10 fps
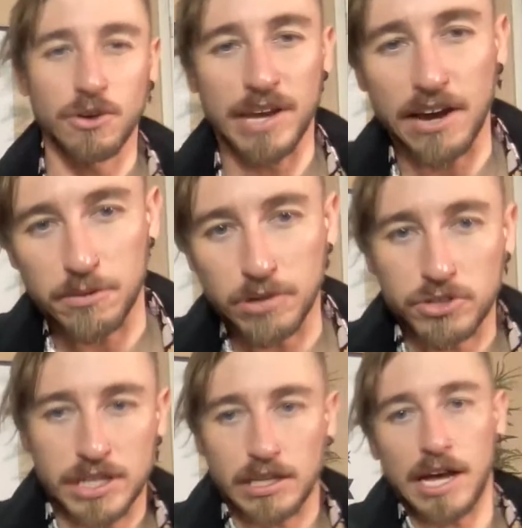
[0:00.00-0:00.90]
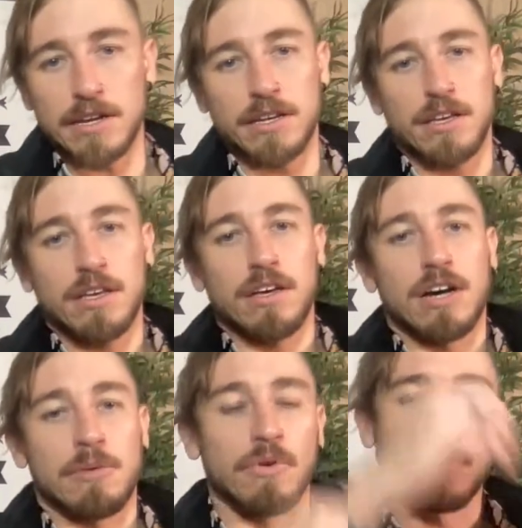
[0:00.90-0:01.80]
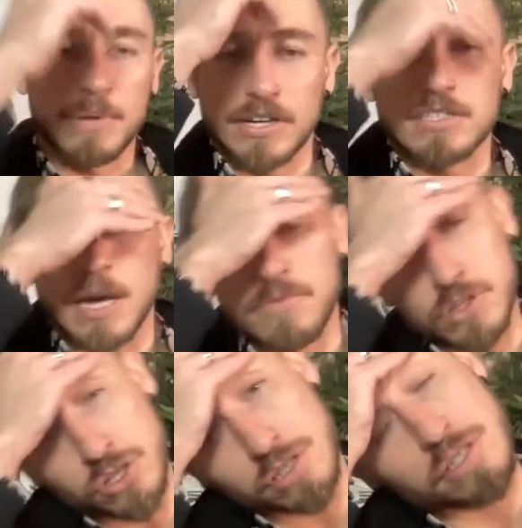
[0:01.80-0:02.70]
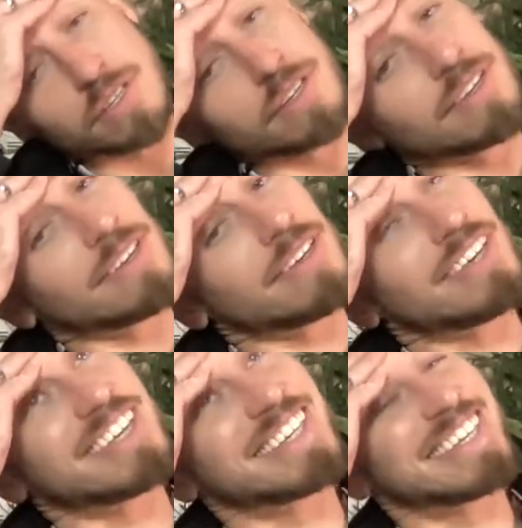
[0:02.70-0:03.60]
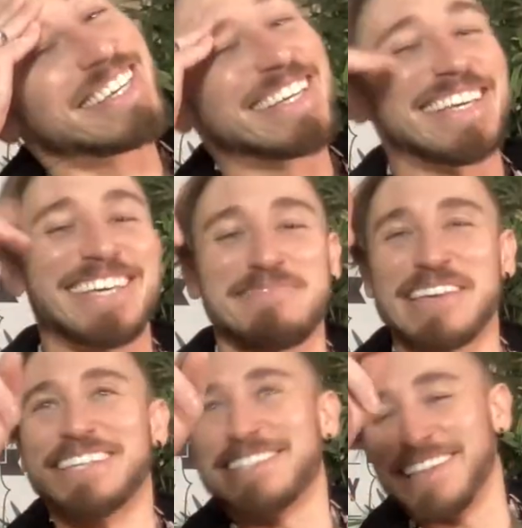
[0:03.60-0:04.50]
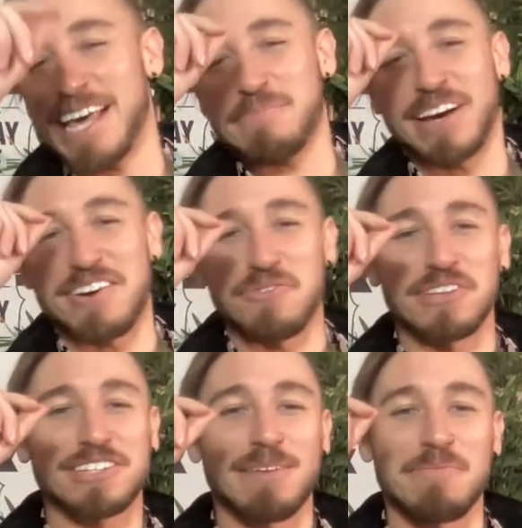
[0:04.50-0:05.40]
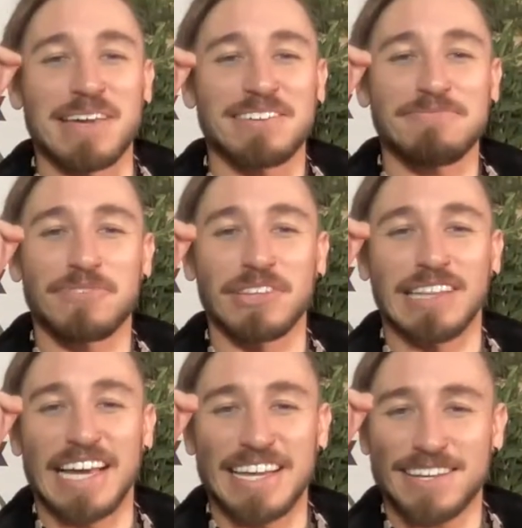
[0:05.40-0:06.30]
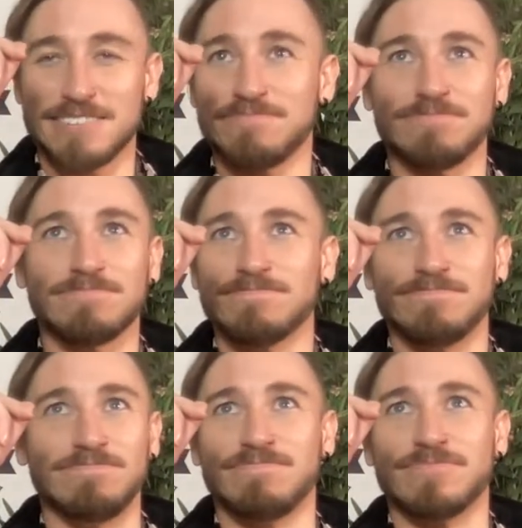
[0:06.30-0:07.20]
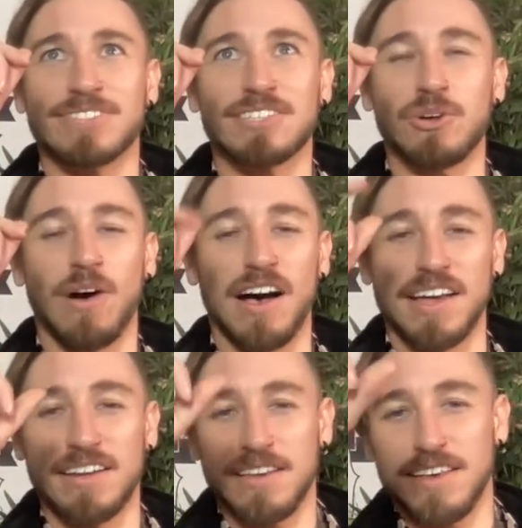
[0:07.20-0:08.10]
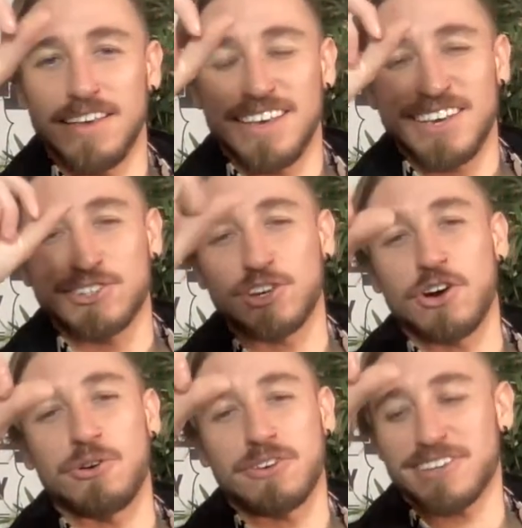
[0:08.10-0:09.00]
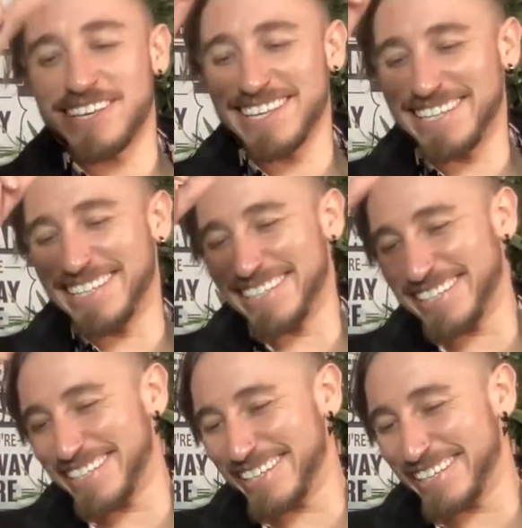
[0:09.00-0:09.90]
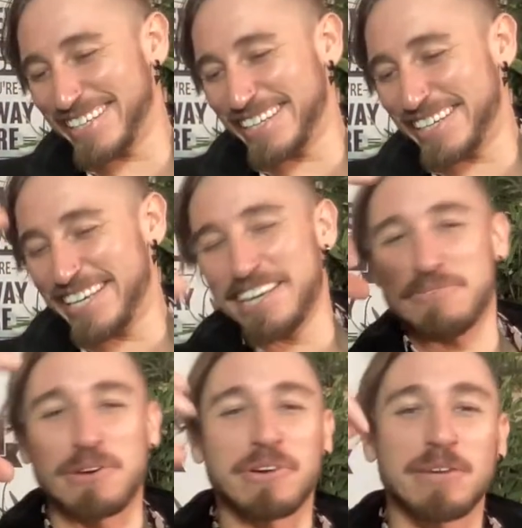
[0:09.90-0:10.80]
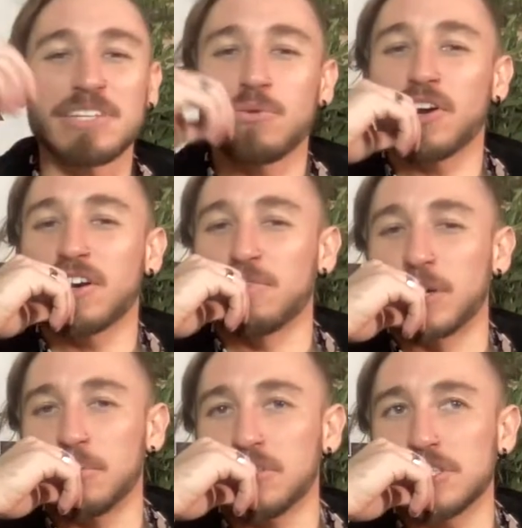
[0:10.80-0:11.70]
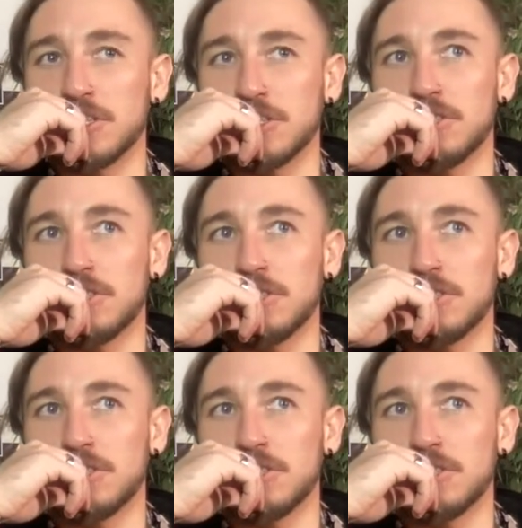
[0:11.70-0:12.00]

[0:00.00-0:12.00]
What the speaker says: and approaching a lot. Over a period of time, if you just, man, this lamp I got over the top of me for the lighting, so hot. So when it comes out to working on verbals,